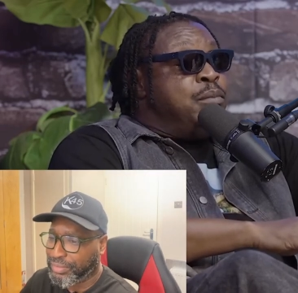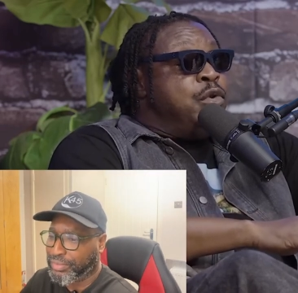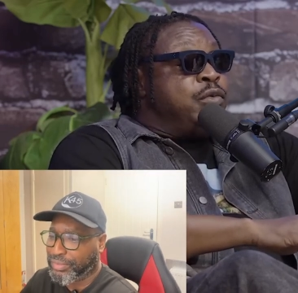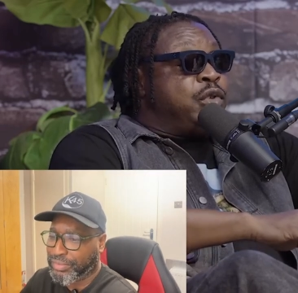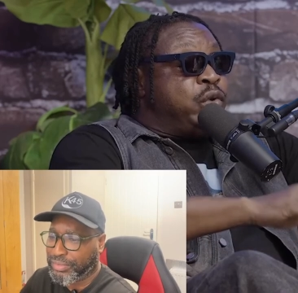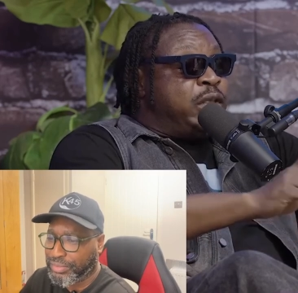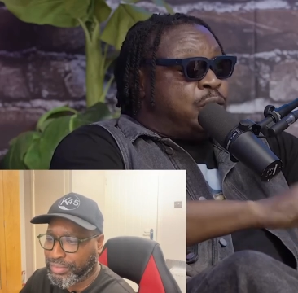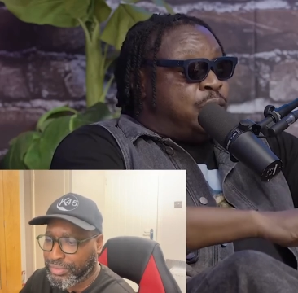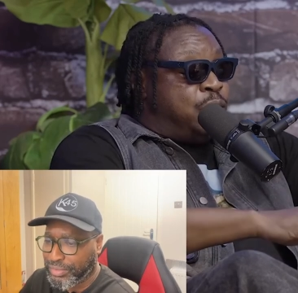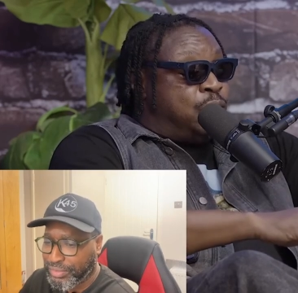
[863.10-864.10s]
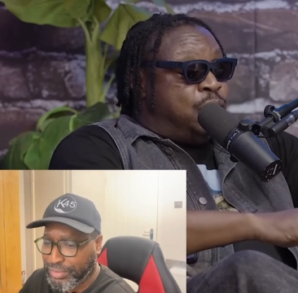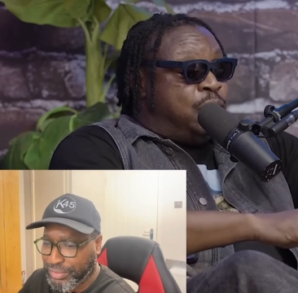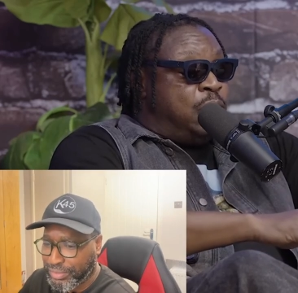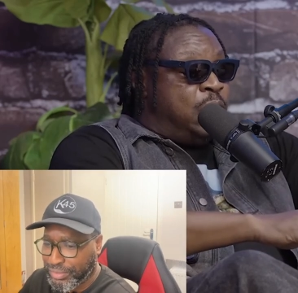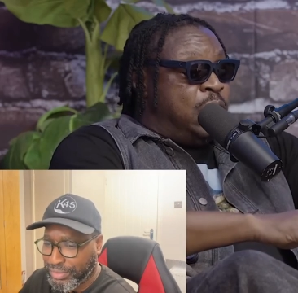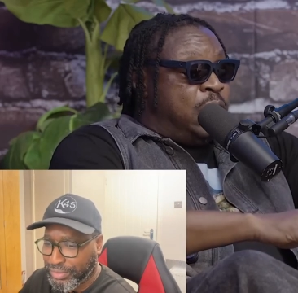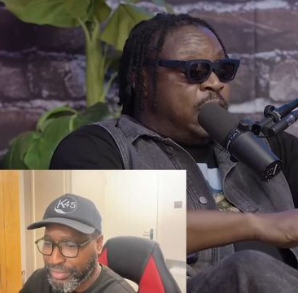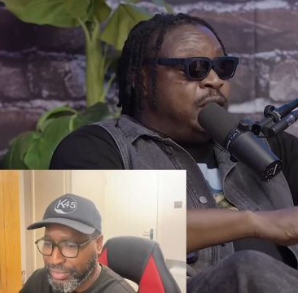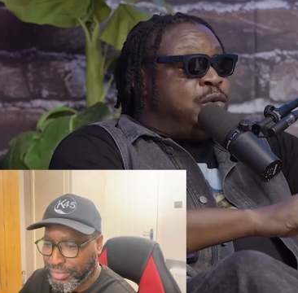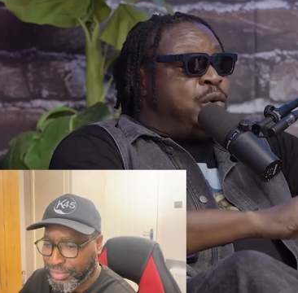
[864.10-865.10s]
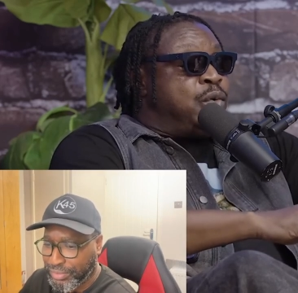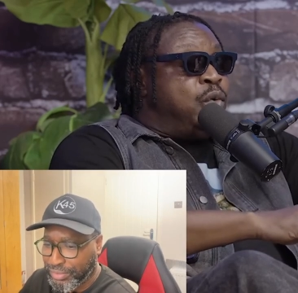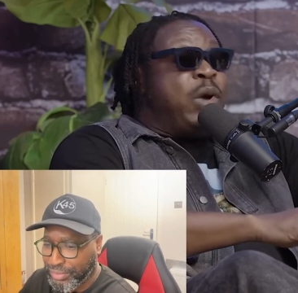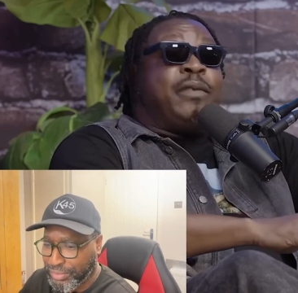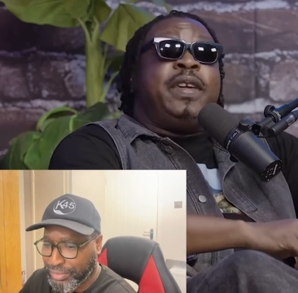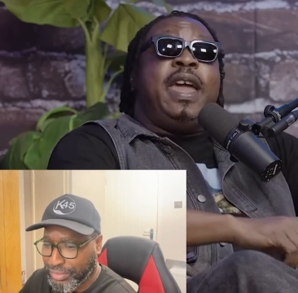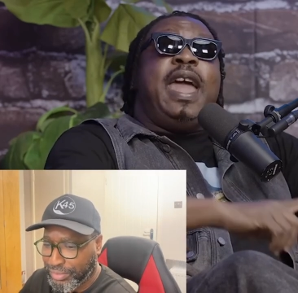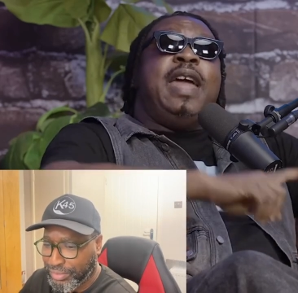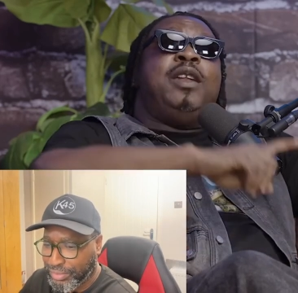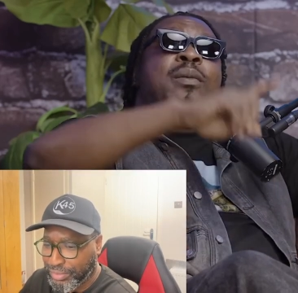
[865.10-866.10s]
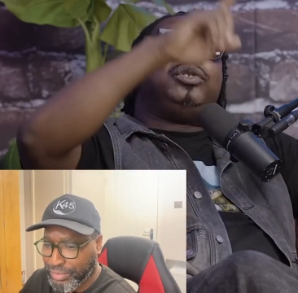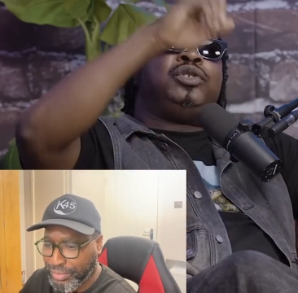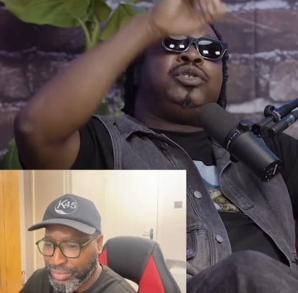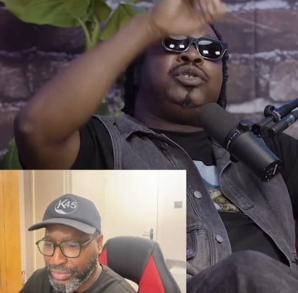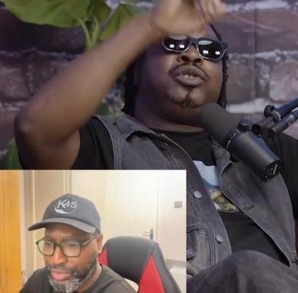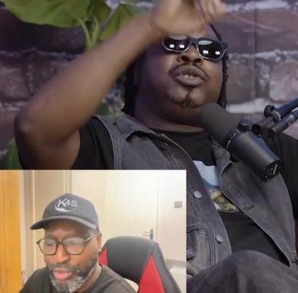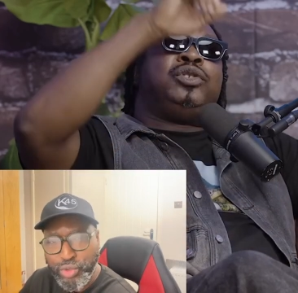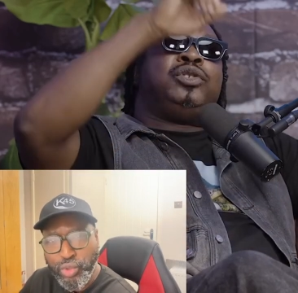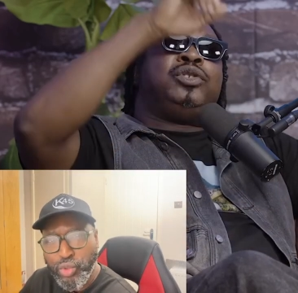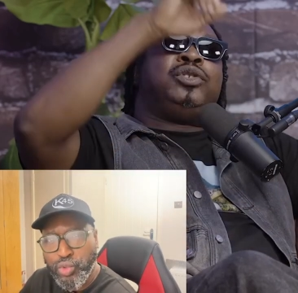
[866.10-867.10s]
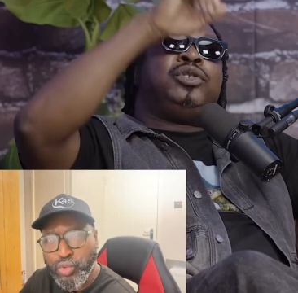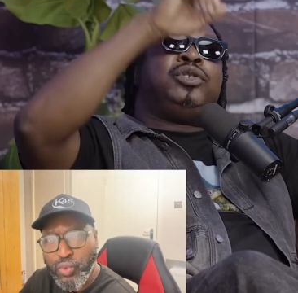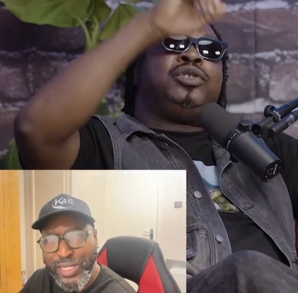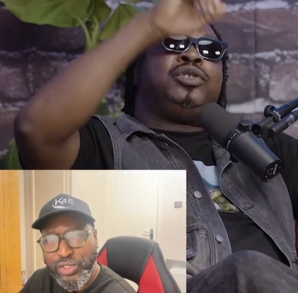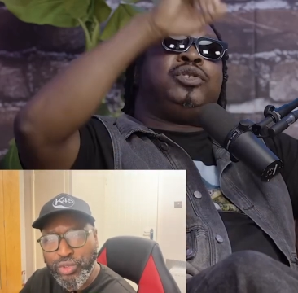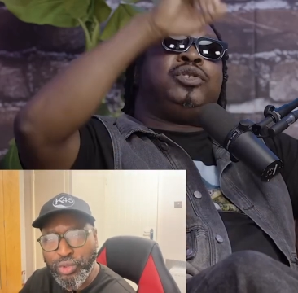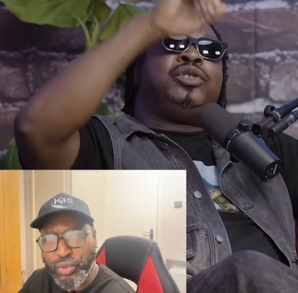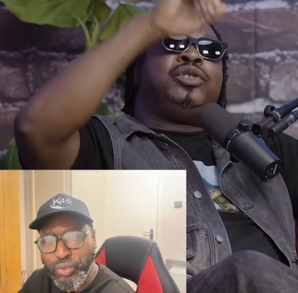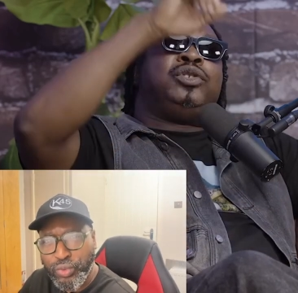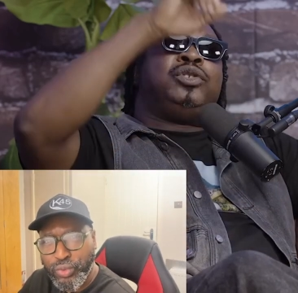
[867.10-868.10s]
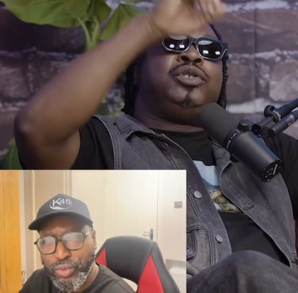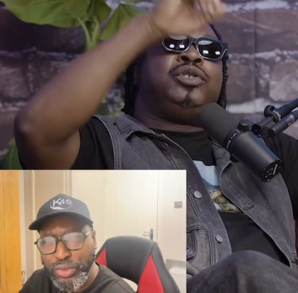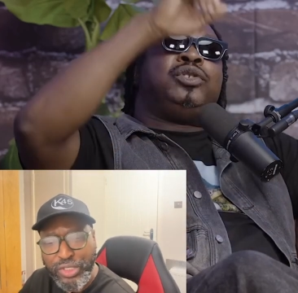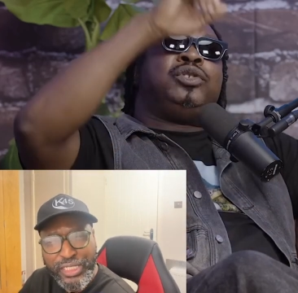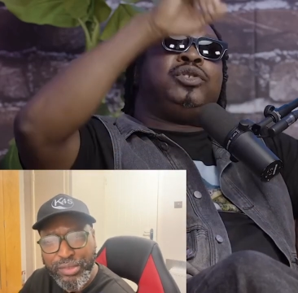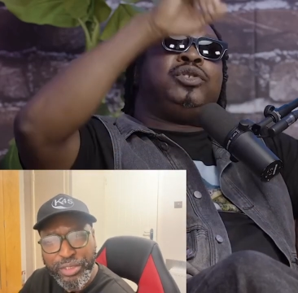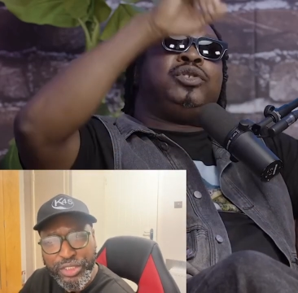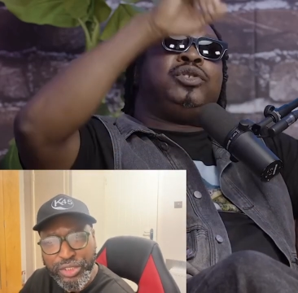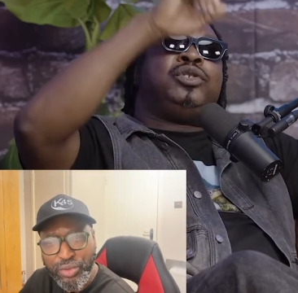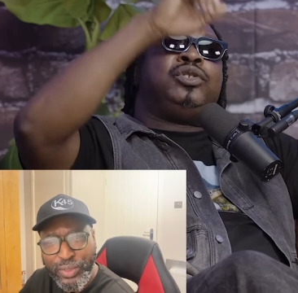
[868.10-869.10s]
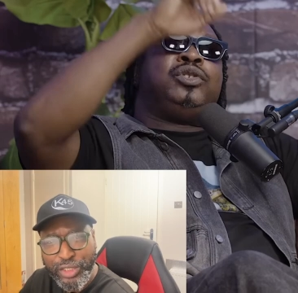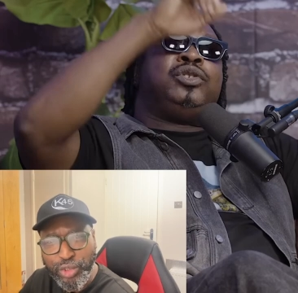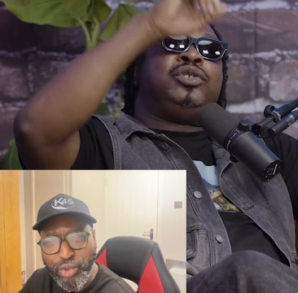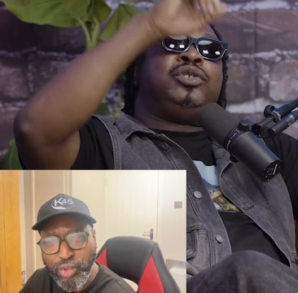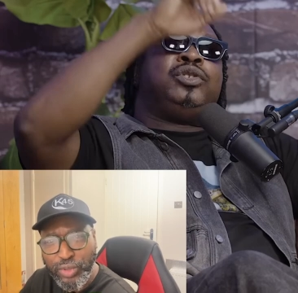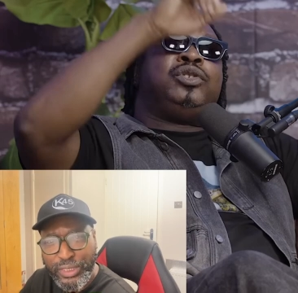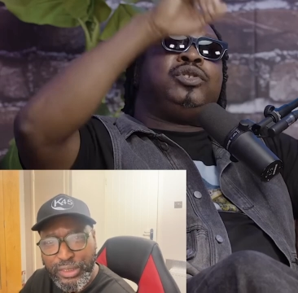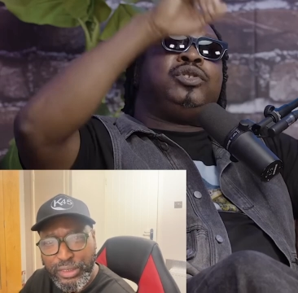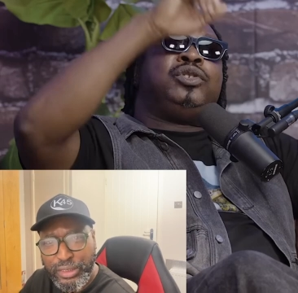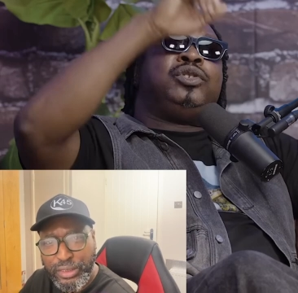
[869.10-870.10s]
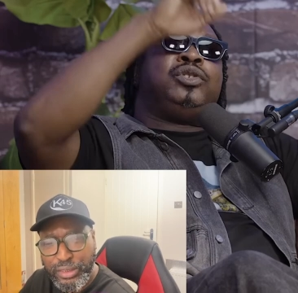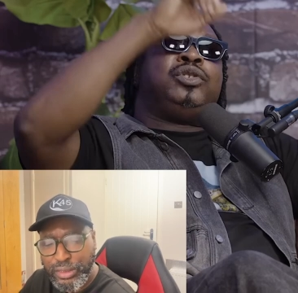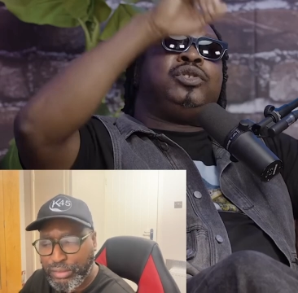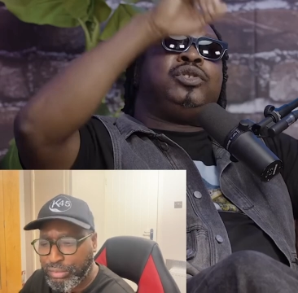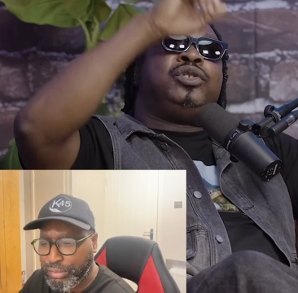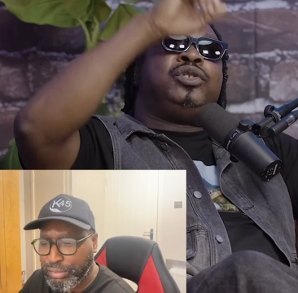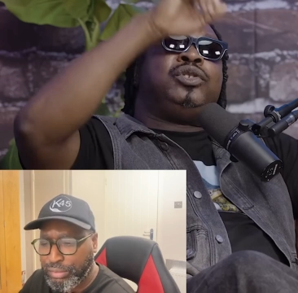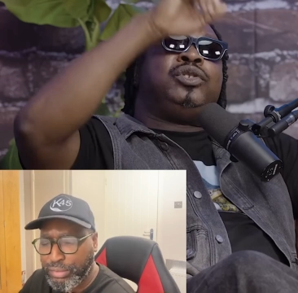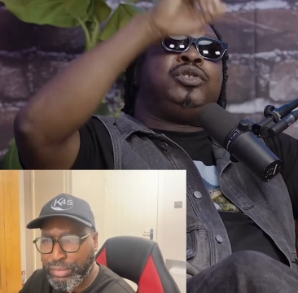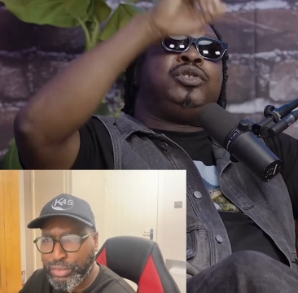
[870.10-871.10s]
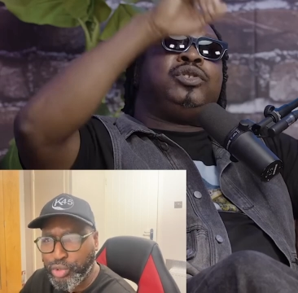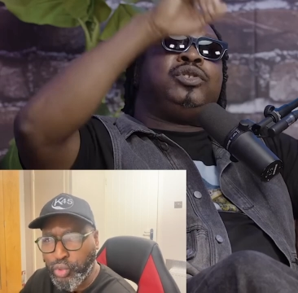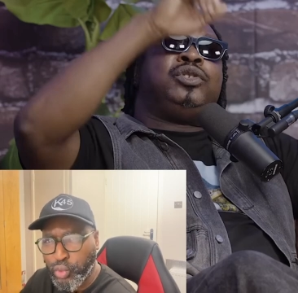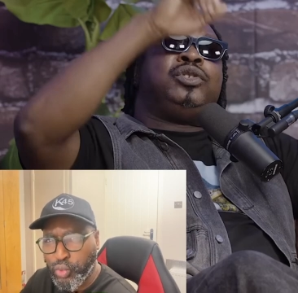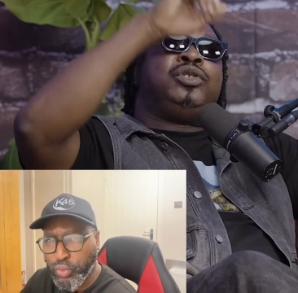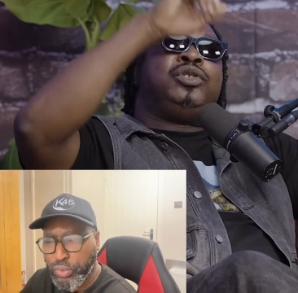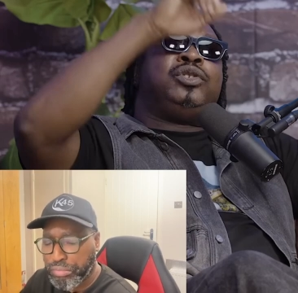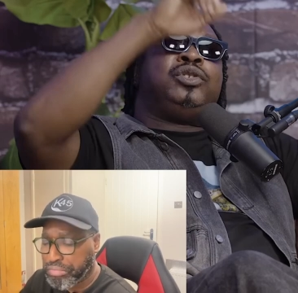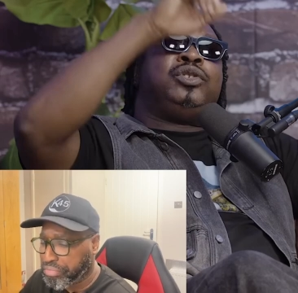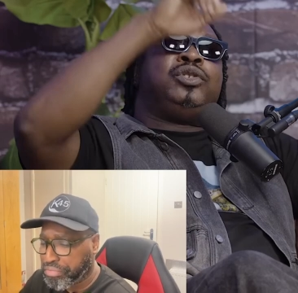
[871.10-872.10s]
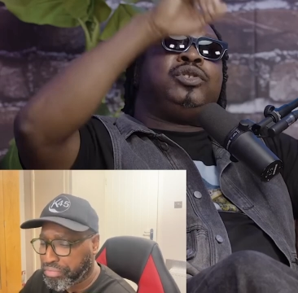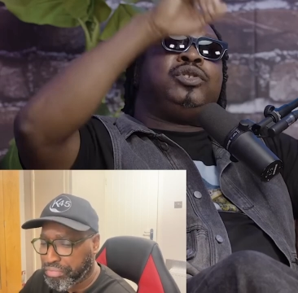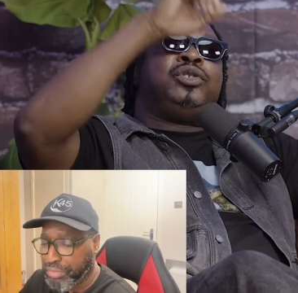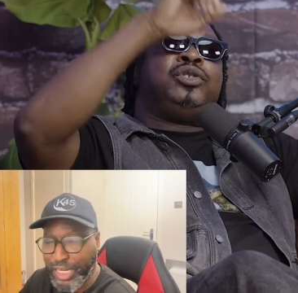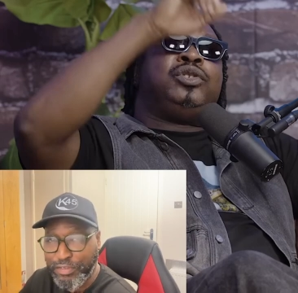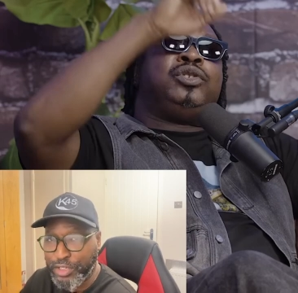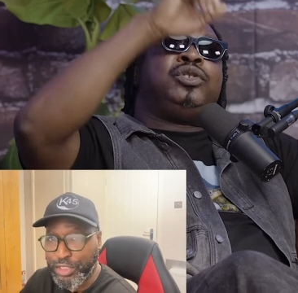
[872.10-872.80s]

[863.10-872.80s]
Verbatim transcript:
Speaker 1: we have to move straight to Dirkou. And Dirkou, we have to head up.
Speaker 2: Dirkou, where's Dirkou? Does anybody know where Dirkou is? Dirkou. Never